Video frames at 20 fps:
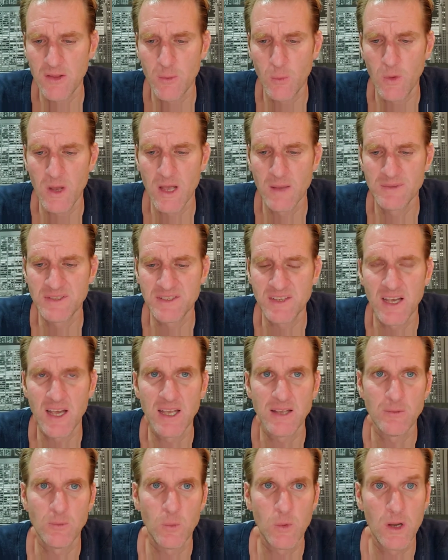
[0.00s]
the
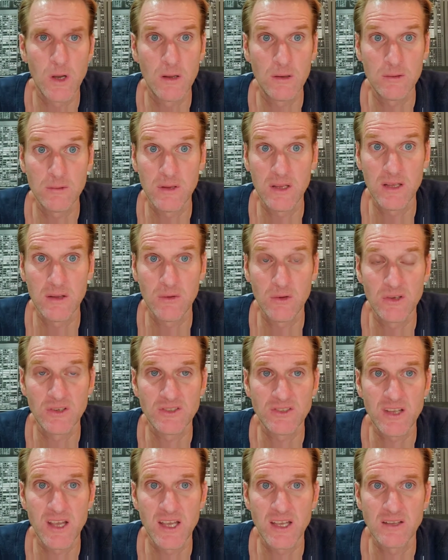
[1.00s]
website. Well, it
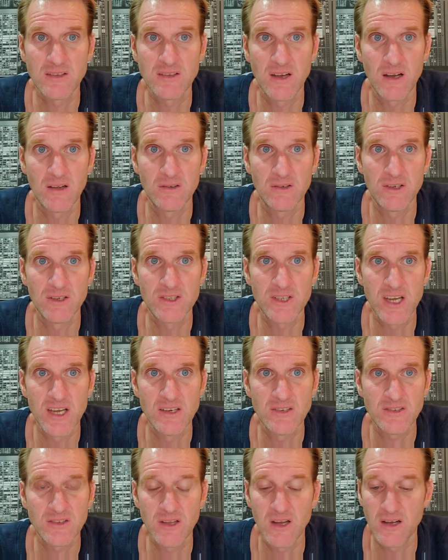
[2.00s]
looks like a dollar and
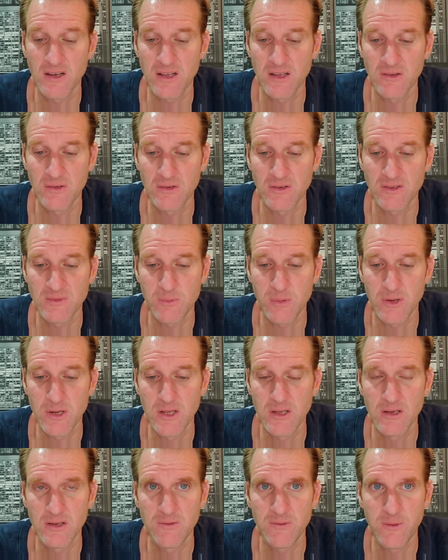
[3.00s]
change stock. It looks pretty
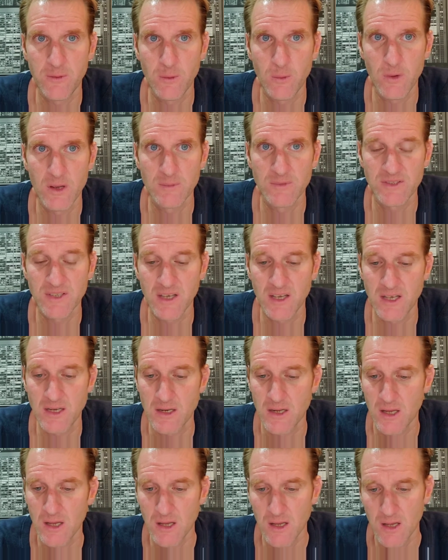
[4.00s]
good for the
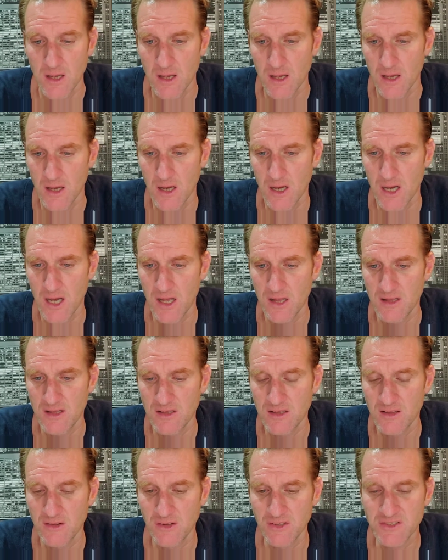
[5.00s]
website.
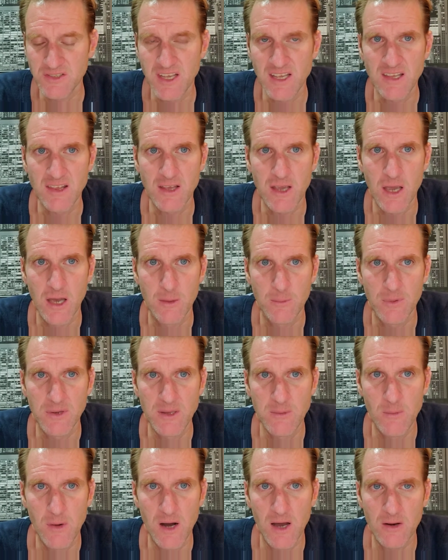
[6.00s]
It looks like the
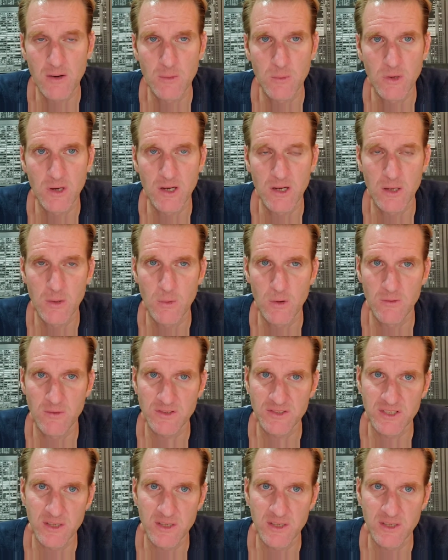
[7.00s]
company motto, we're going to go over